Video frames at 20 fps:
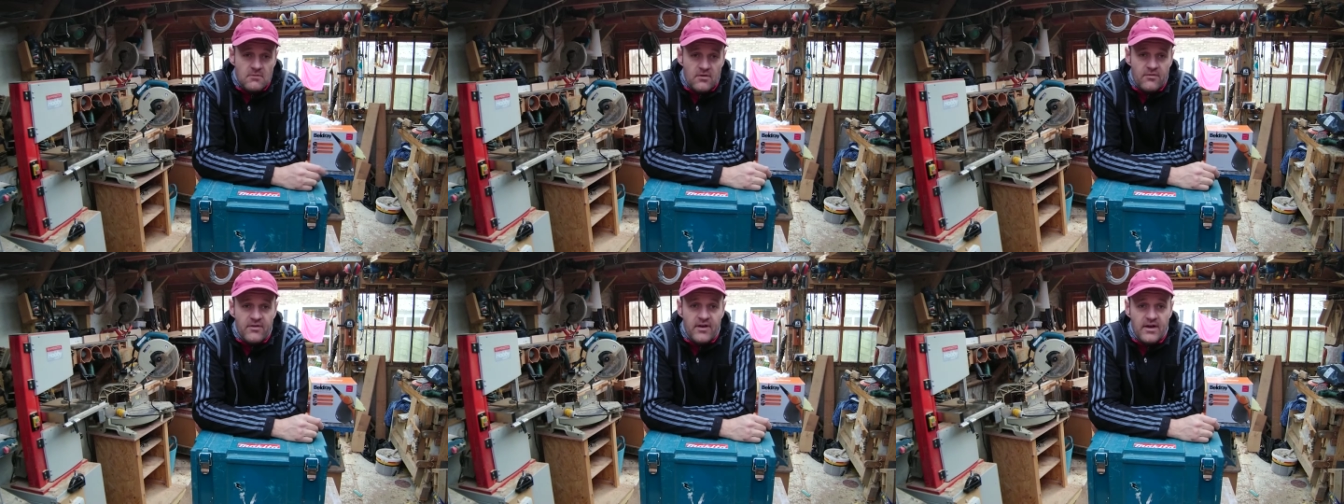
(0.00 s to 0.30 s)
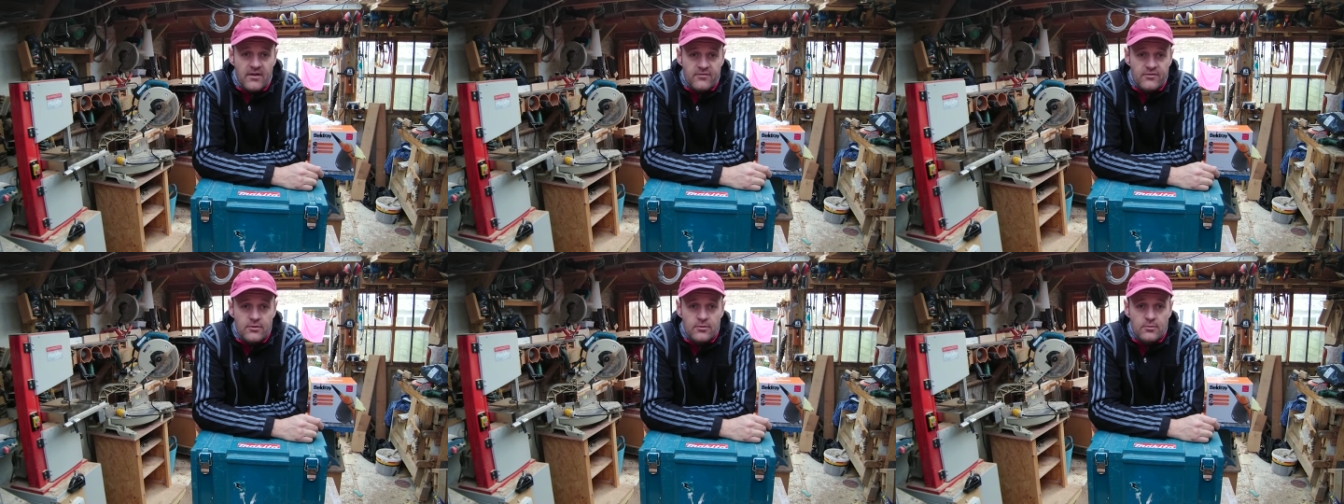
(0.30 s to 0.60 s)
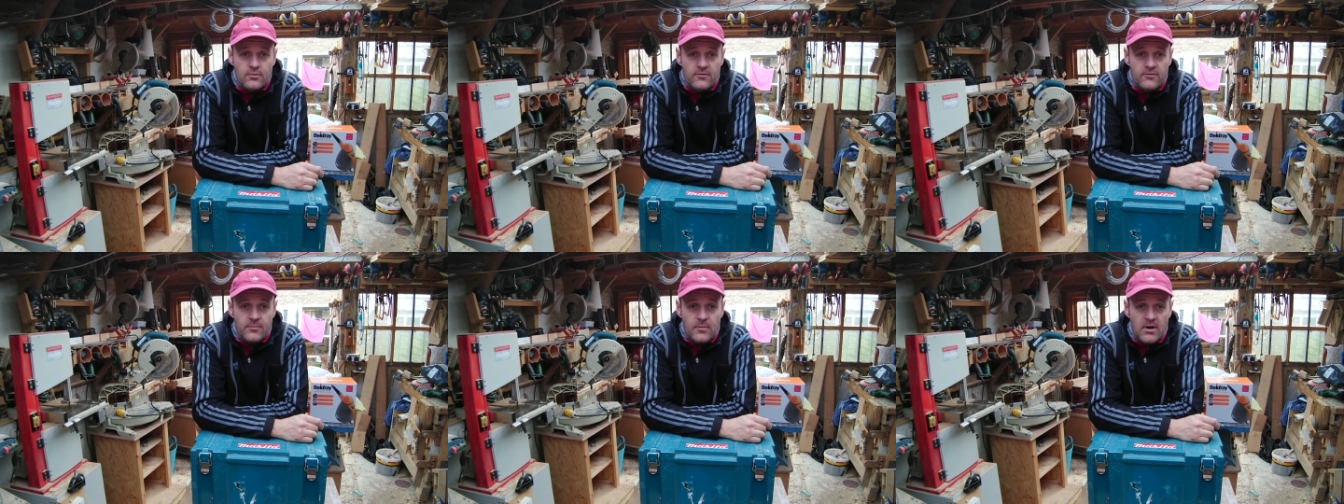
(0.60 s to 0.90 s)
fair few
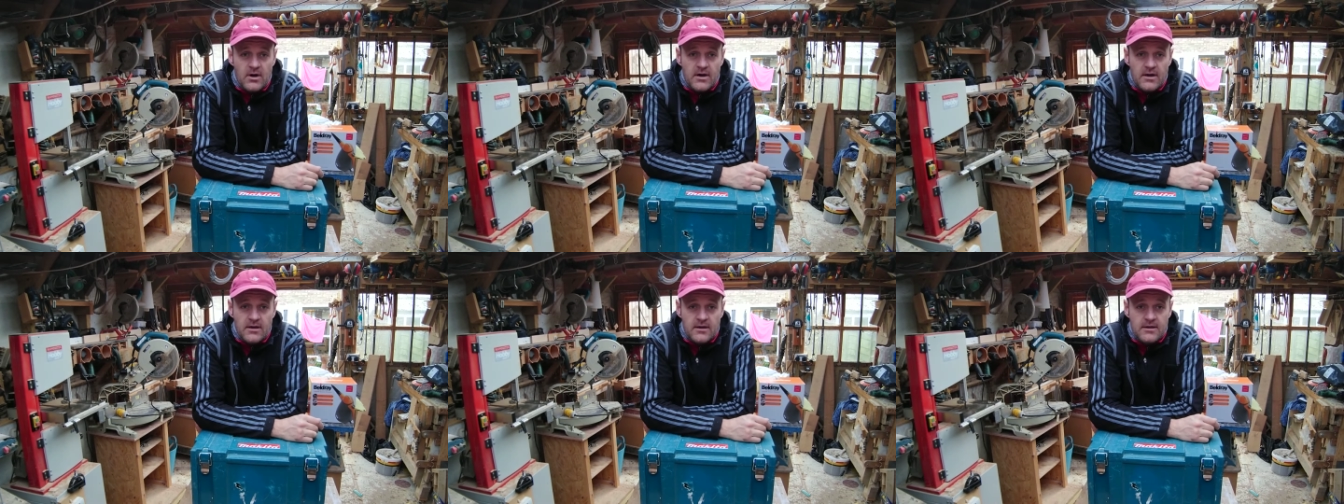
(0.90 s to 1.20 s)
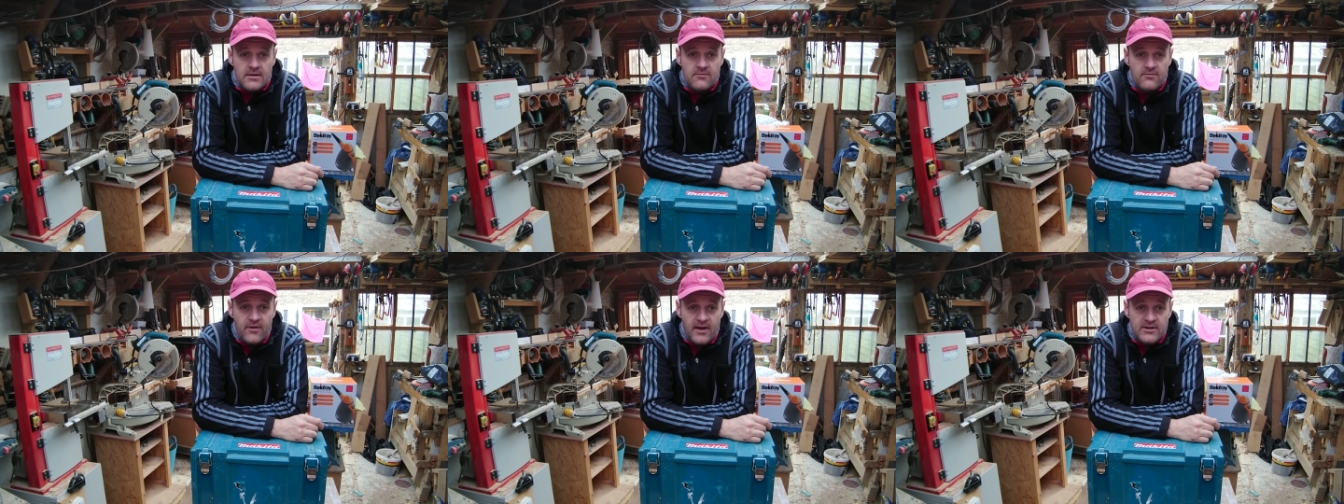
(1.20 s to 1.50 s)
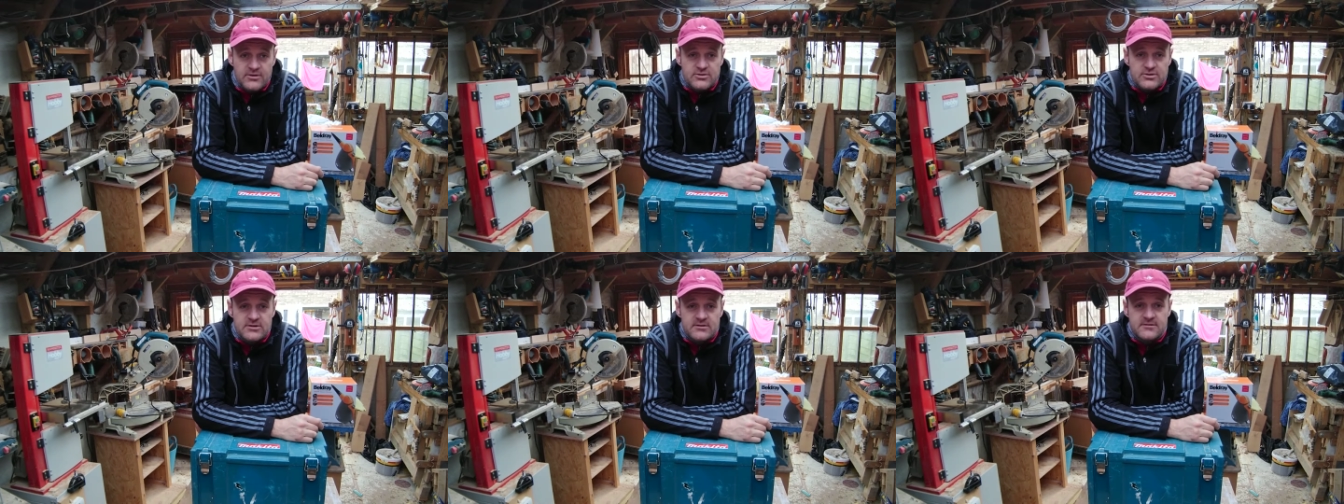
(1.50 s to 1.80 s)
of my
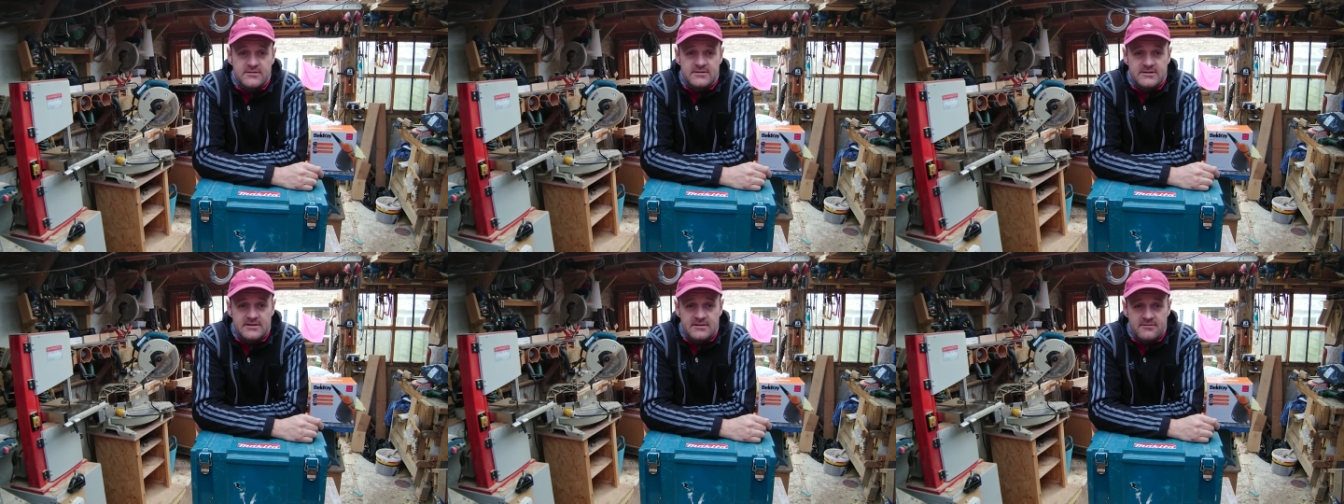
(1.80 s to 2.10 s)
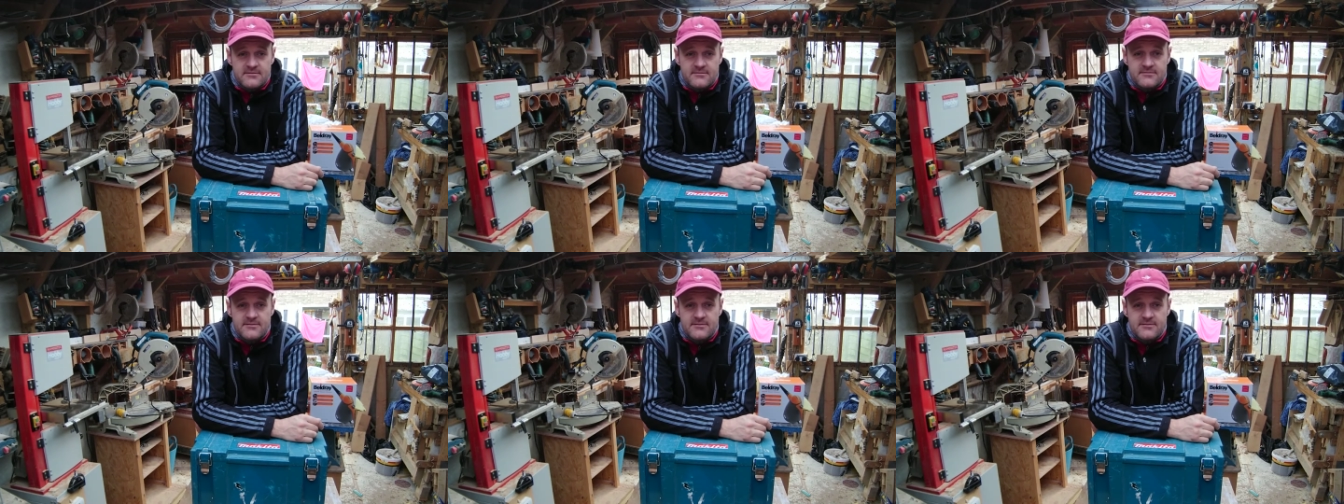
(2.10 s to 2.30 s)
inventions and